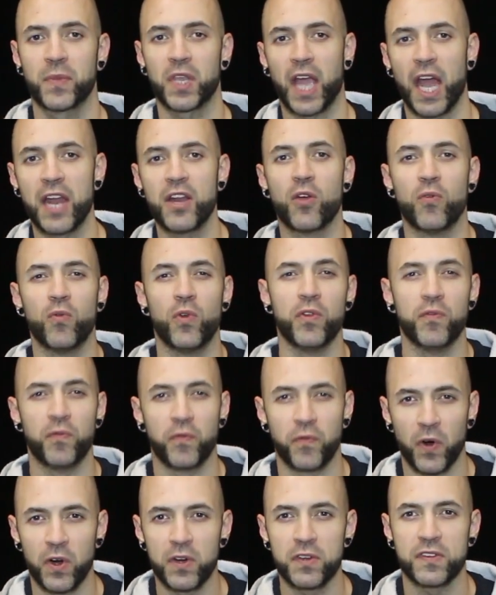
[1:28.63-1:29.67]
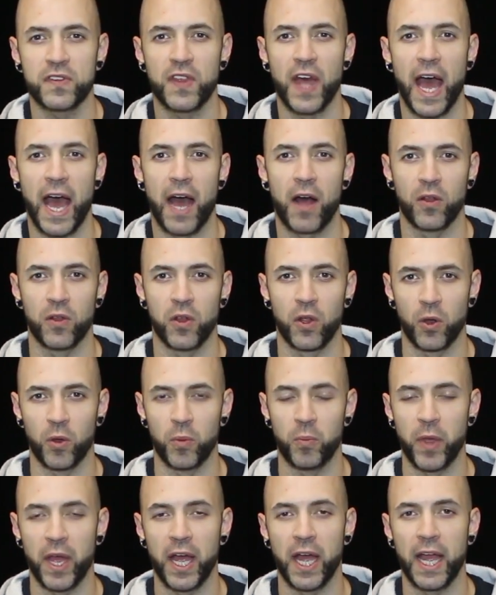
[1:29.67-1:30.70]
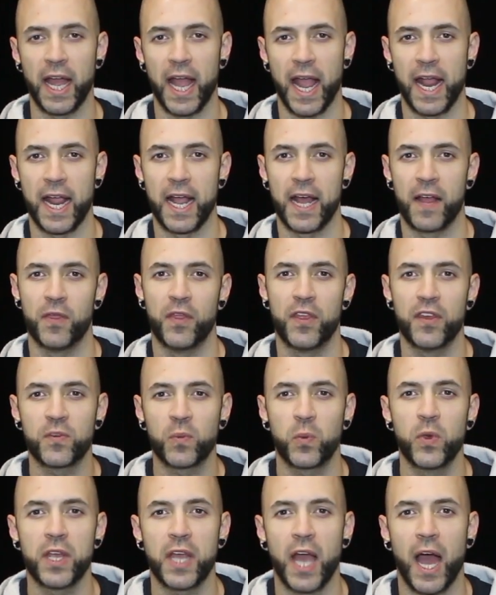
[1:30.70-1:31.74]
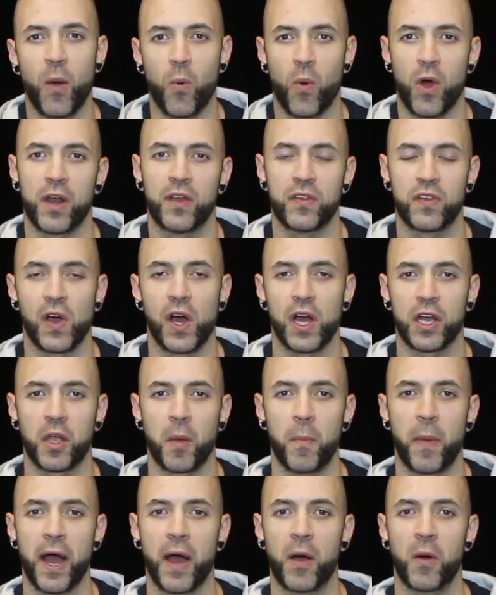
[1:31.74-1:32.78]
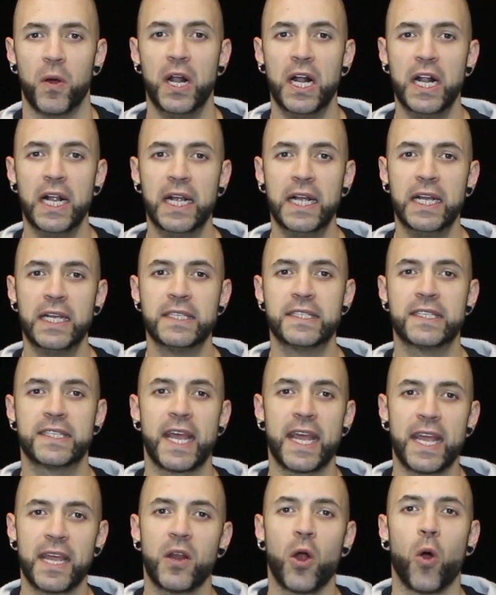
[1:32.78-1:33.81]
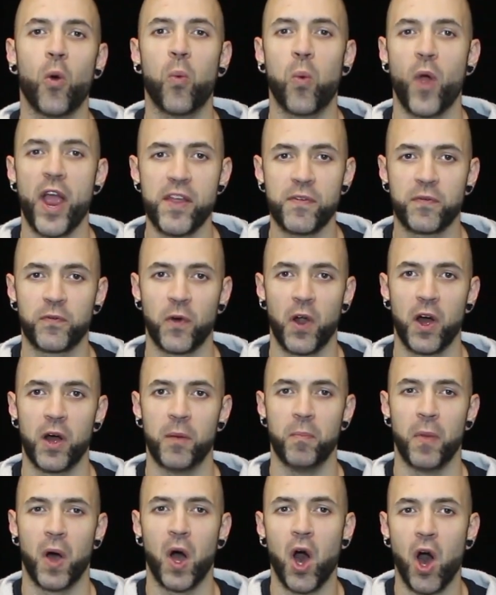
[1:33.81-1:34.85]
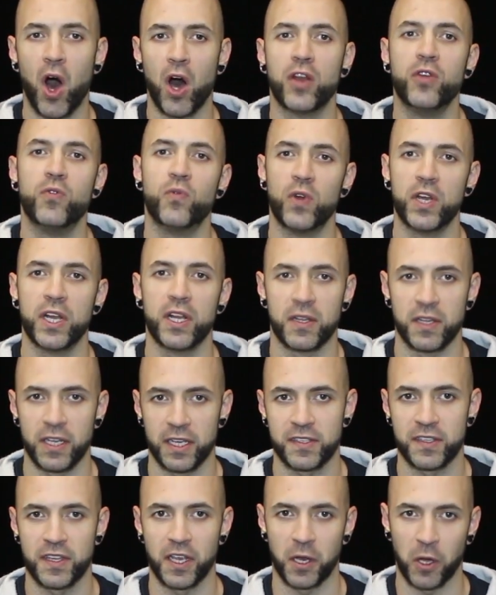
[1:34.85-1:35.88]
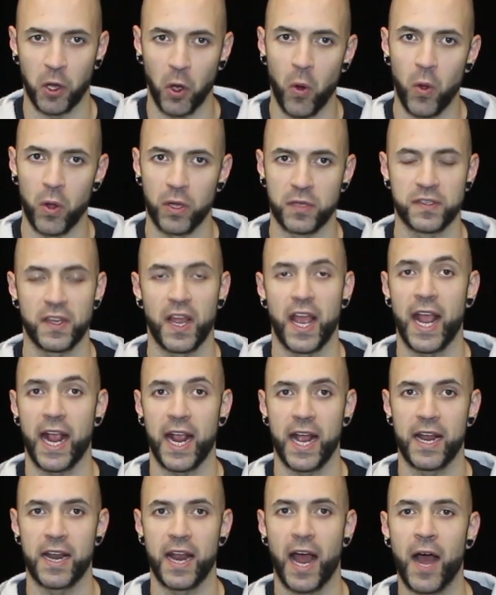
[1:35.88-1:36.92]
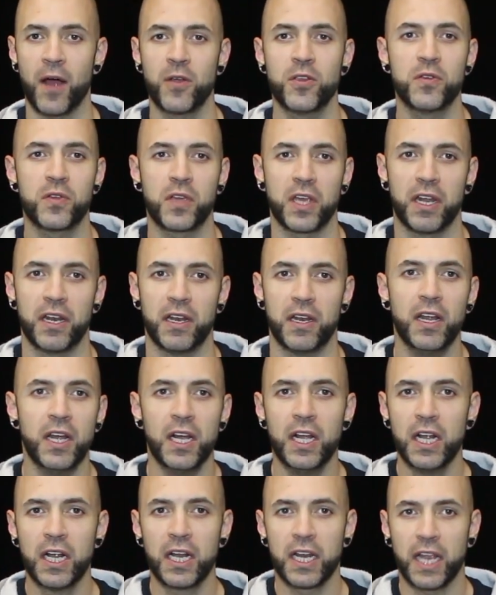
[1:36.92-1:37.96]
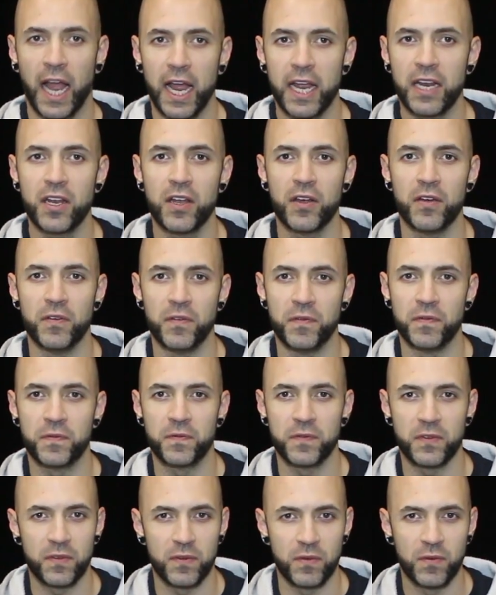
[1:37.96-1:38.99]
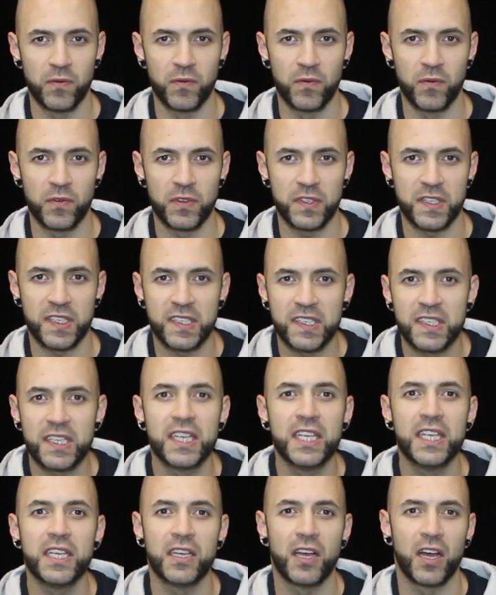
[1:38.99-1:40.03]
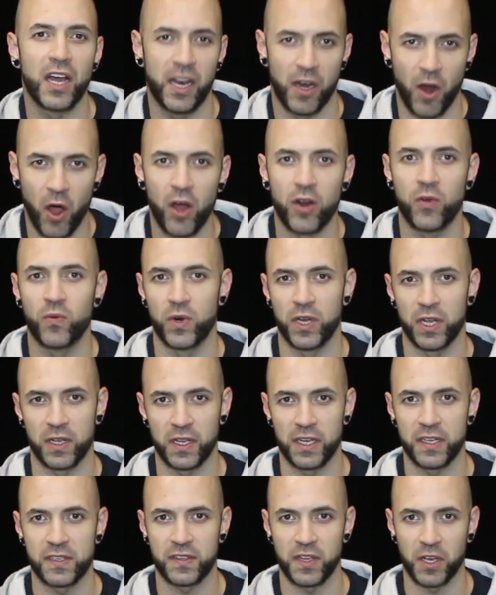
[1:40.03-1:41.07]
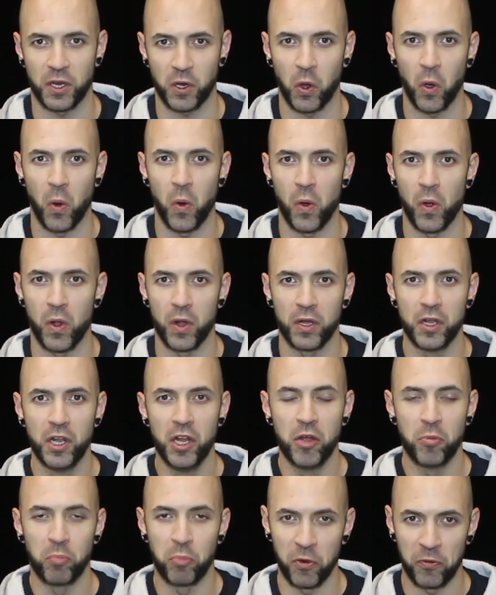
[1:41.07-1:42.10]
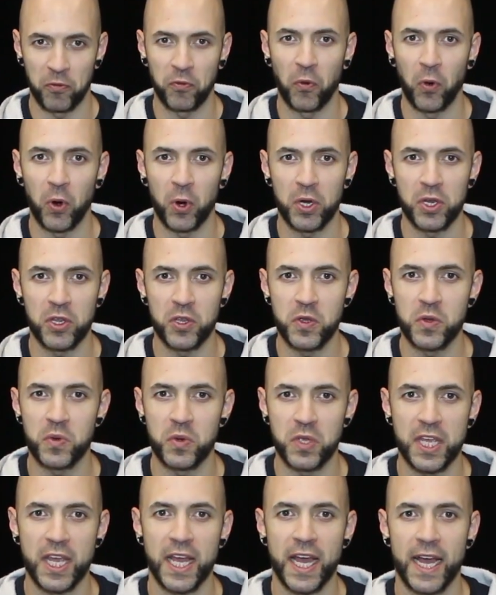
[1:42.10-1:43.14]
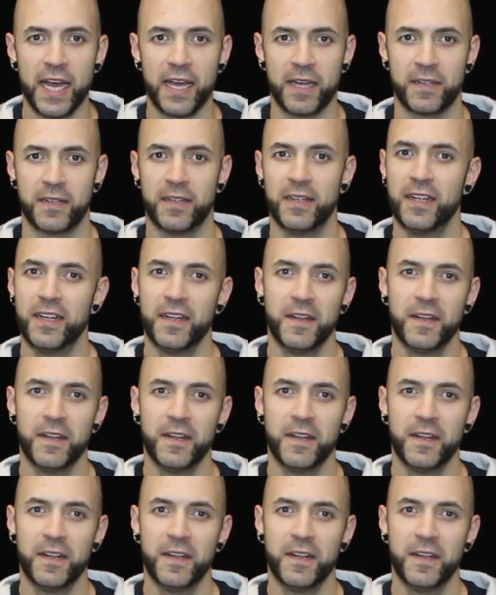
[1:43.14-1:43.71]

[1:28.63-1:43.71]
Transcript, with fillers: kind of reverse that a little bit. And this week, I want to talk about staying away from unrealistic goals and how you can kind of see an unrealistic goal before you get